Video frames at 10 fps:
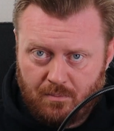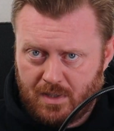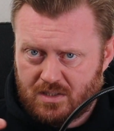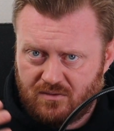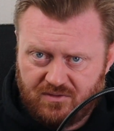a
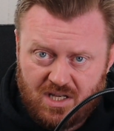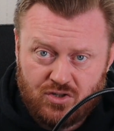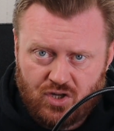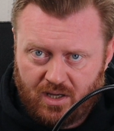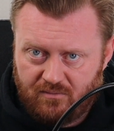mix of
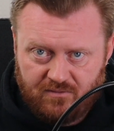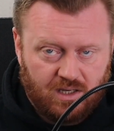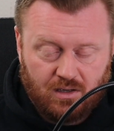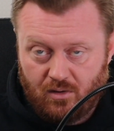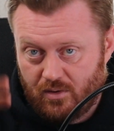teaching and
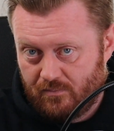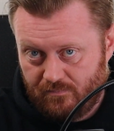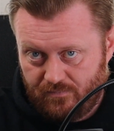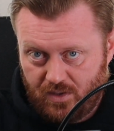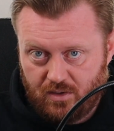video.
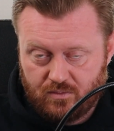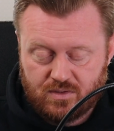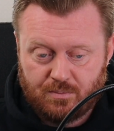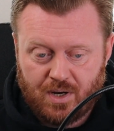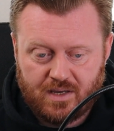And, you know,
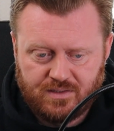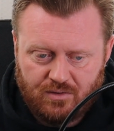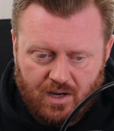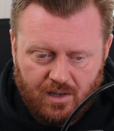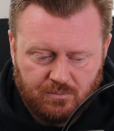surprise,
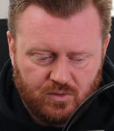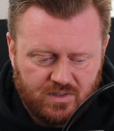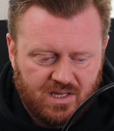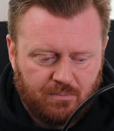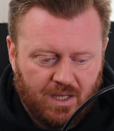here I am
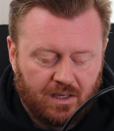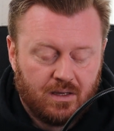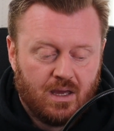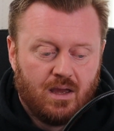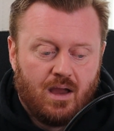doing the same thing.
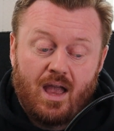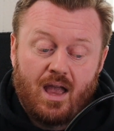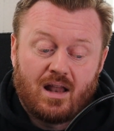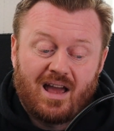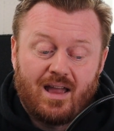
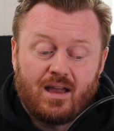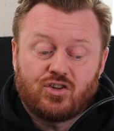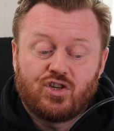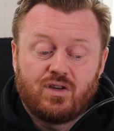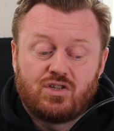And I
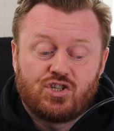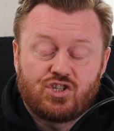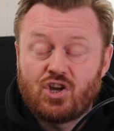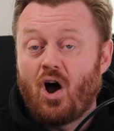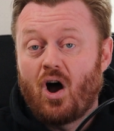actually
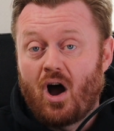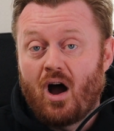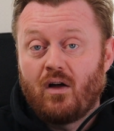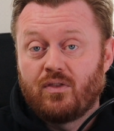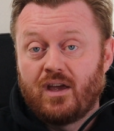
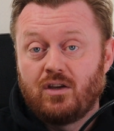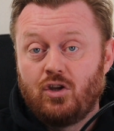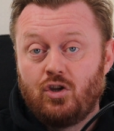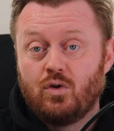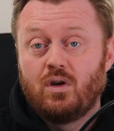saw that
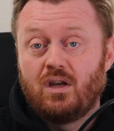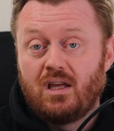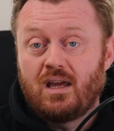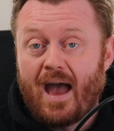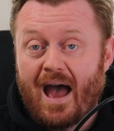
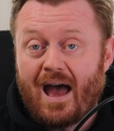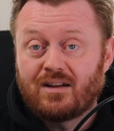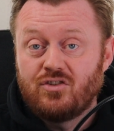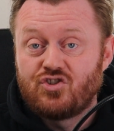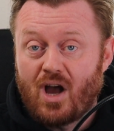Unity
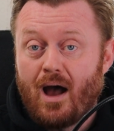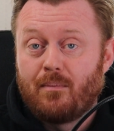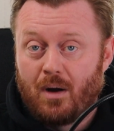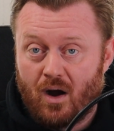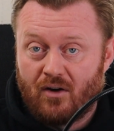had a
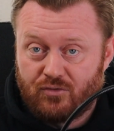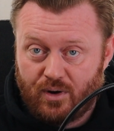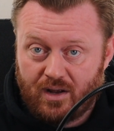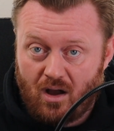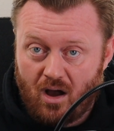job
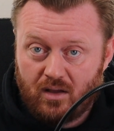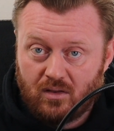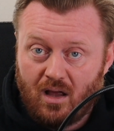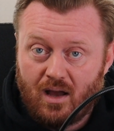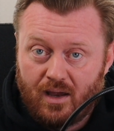offering
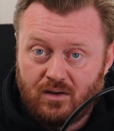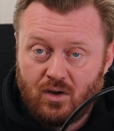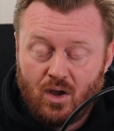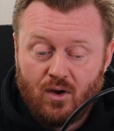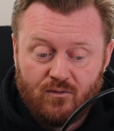online
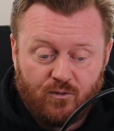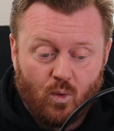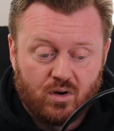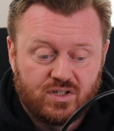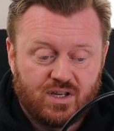
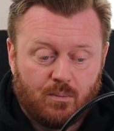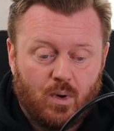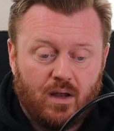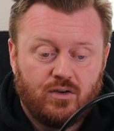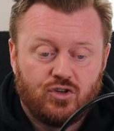for
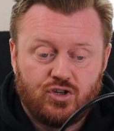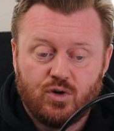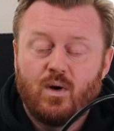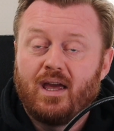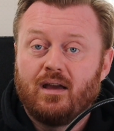someone
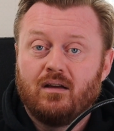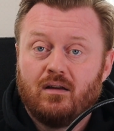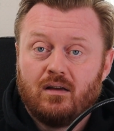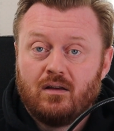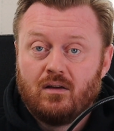doing
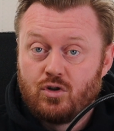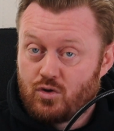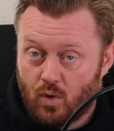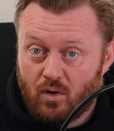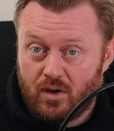
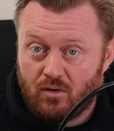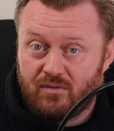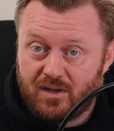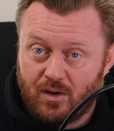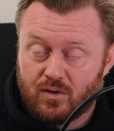tutorial
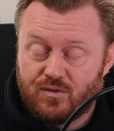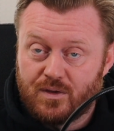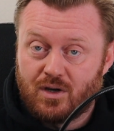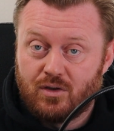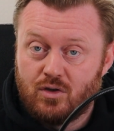videos
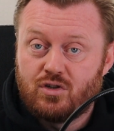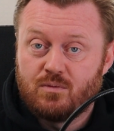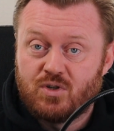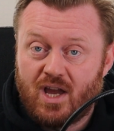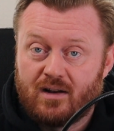for their
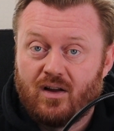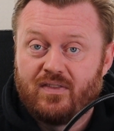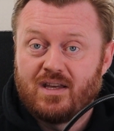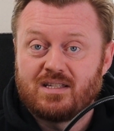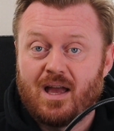YouTube channel,
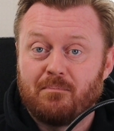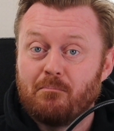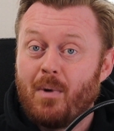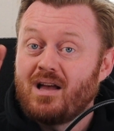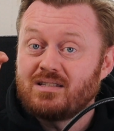and they
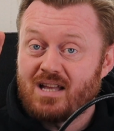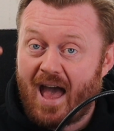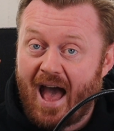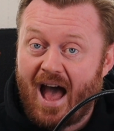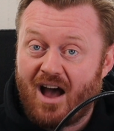said must
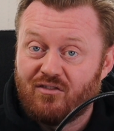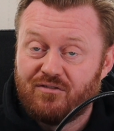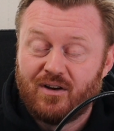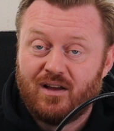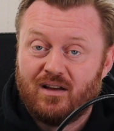have